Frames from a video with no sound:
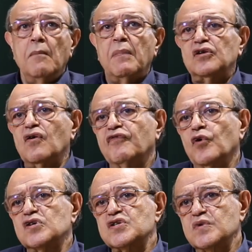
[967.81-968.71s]
But of
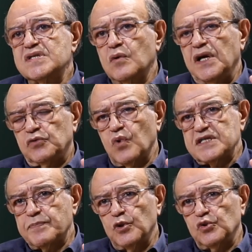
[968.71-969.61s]
course, it
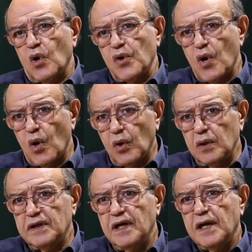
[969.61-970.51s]
was put on
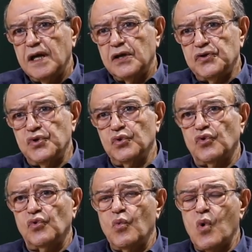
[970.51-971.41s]
hold due
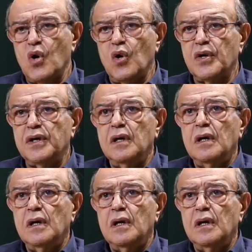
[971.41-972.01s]
to the war.